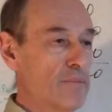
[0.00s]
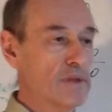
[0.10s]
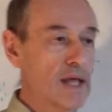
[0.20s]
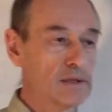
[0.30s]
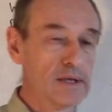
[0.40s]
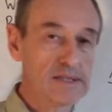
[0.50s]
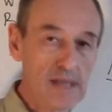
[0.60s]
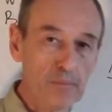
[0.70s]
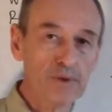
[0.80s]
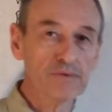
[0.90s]
that
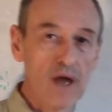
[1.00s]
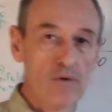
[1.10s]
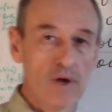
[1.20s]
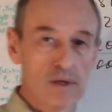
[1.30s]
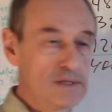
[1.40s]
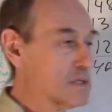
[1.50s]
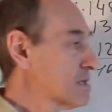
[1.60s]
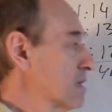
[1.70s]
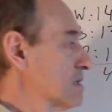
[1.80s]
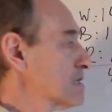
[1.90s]
sample
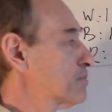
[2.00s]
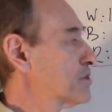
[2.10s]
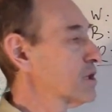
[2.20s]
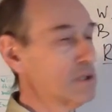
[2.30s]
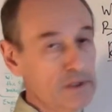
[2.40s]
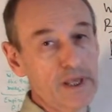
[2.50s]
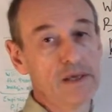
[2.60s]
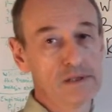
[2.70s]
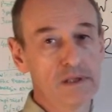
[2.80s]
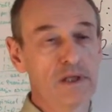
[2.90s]
variance in this particular
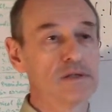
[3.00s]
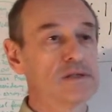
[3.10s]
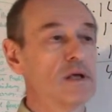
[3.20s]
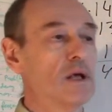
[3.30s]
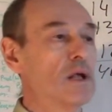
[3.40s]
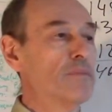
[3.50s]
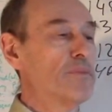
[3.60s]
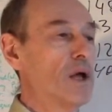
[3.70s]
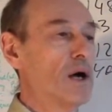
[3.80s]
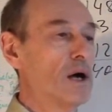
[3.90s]
case at least
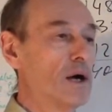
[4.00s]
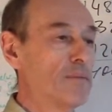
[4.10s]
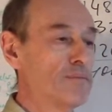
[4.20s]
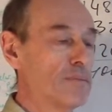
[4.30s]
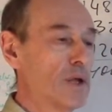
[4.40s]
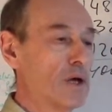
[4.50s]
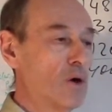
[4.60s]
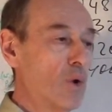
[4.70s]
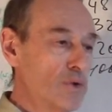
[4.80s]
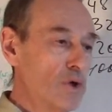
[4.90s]
um,
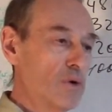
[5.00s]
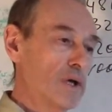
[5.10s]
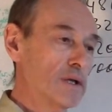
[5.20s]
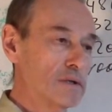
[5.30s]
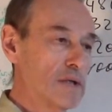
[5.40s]
although it